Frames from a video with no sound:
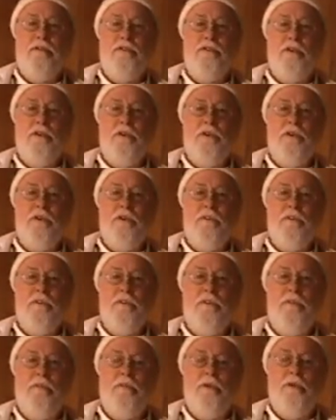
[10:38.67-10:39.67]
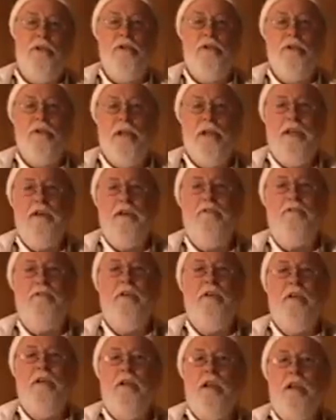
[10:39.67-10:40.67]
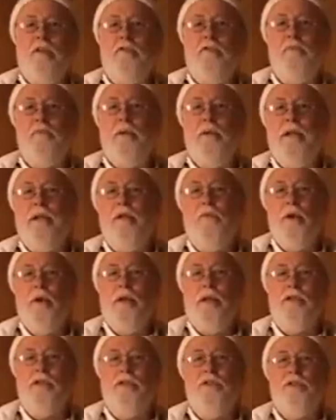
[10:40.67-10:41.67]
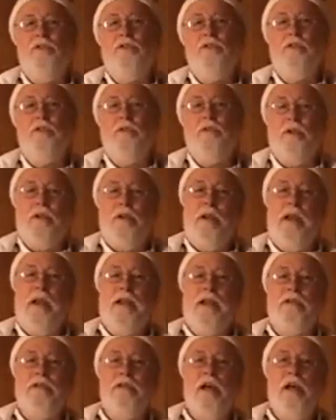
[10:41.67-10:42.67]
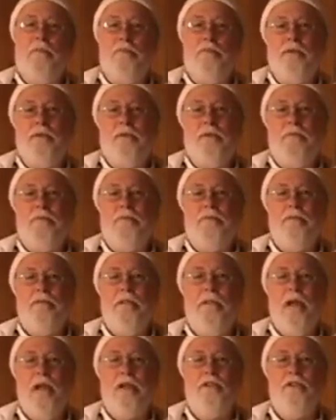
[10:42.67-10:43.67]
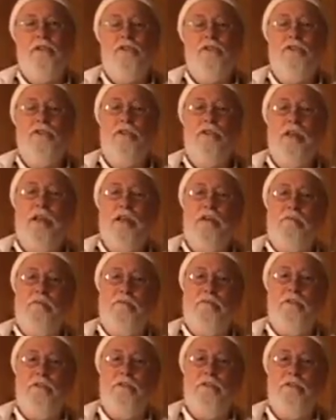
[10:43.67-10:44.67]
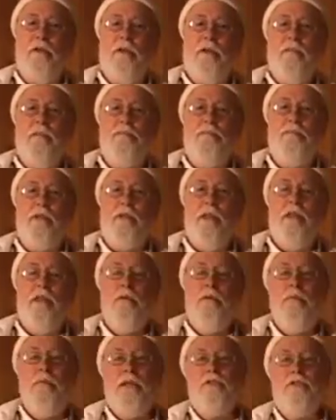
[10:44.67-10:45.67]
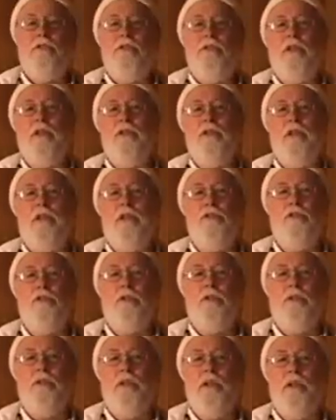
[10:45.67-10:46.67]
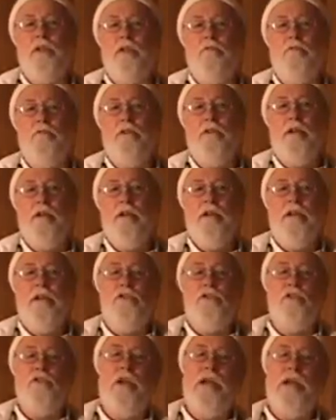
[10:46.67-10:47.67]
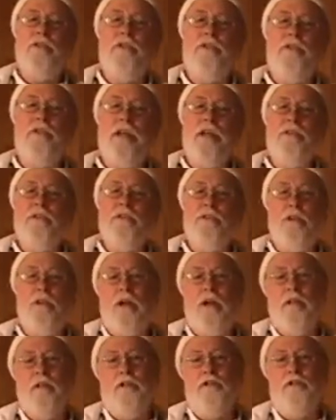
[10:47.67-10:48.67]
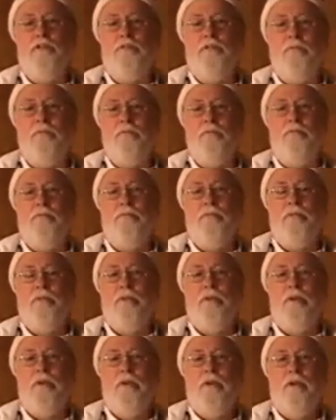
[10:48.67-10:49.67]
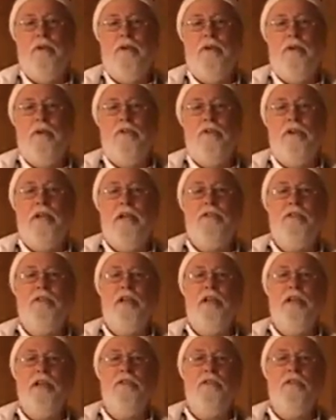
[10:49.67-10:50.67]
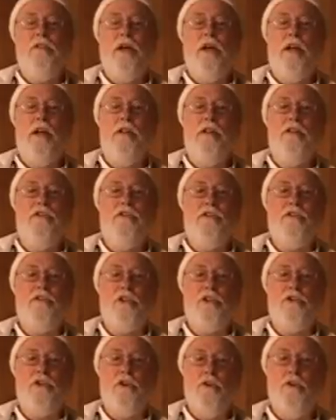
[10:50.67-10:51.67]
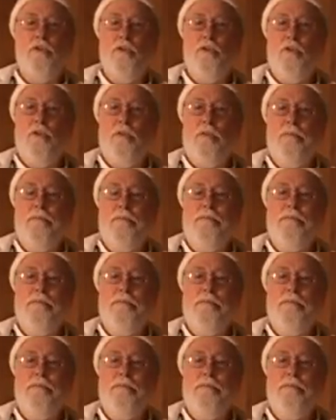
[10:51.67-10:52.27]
You see? When you give, everybody wants to accept nice gifts. And the best thing that you can give is transcendental knowledge. Transcendental knowledge is eternal.